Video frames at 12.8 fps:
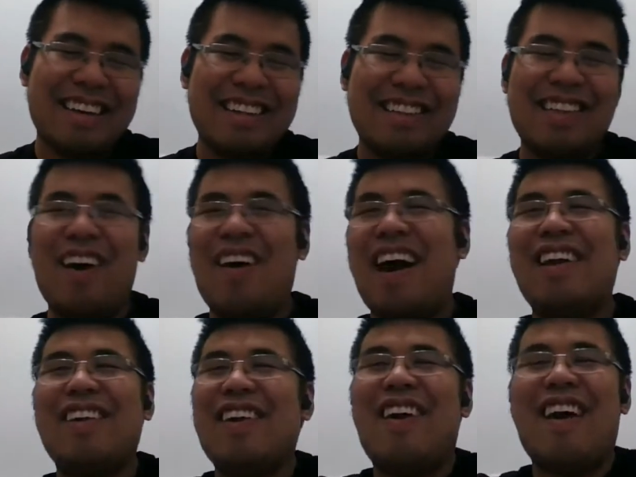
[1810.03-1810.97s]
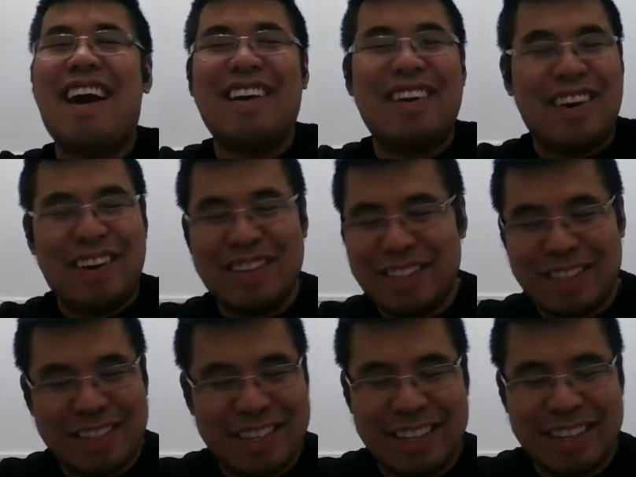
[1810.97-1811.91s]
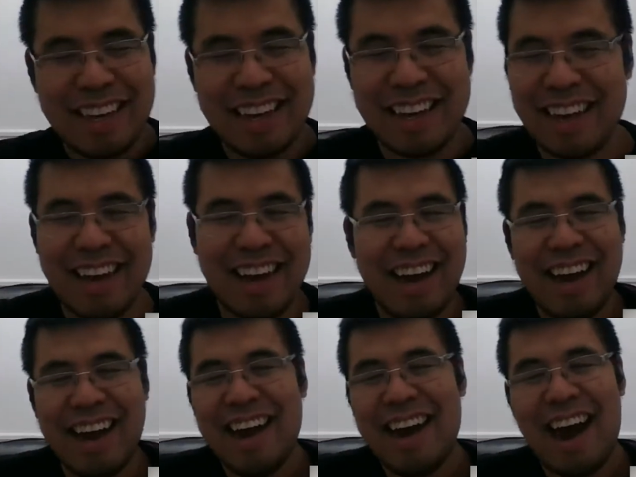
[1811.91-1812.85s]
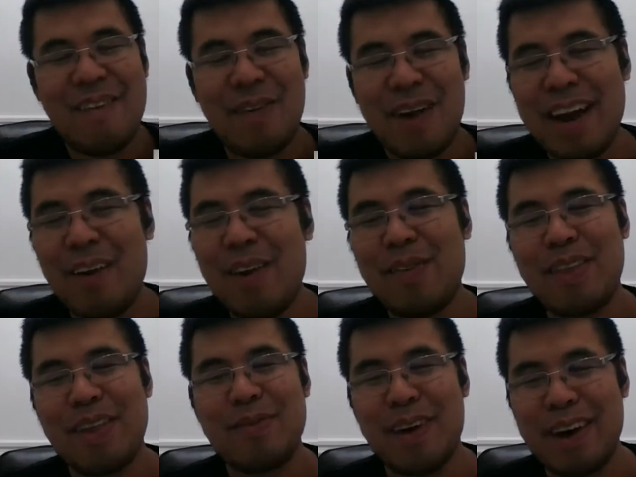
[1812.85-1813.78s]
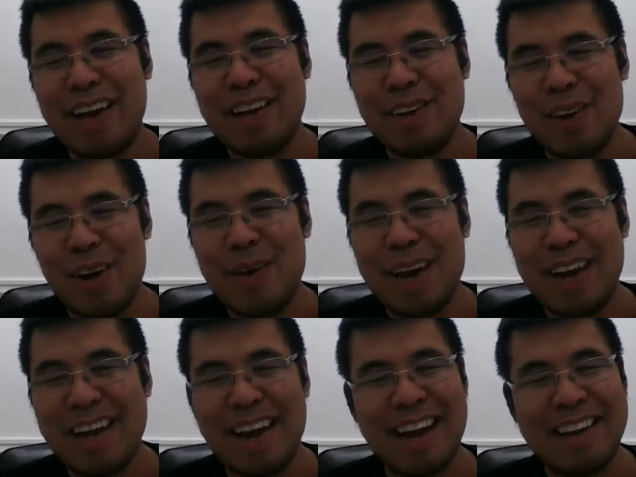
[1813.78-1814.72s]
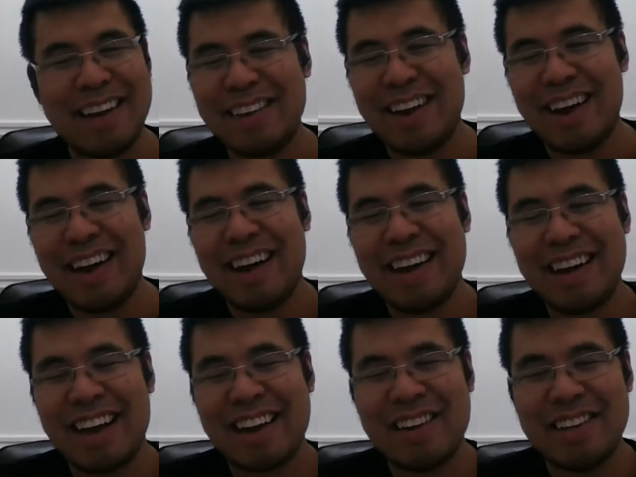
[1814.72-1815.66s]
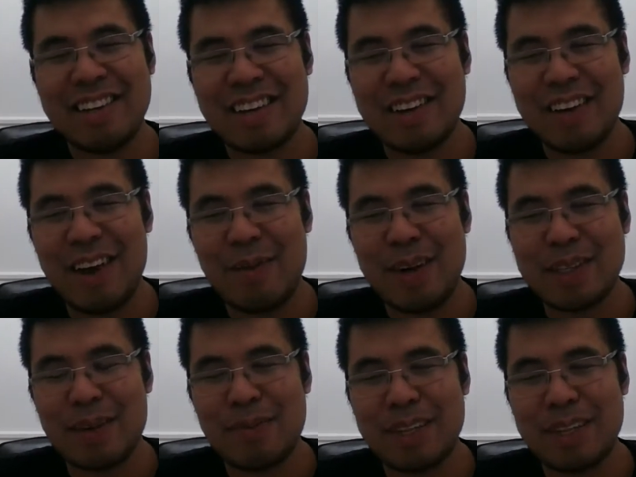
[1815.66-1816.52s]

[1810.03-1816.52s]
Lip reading: No, I don't know. I find everything funny, you know me, and couldn't help myself a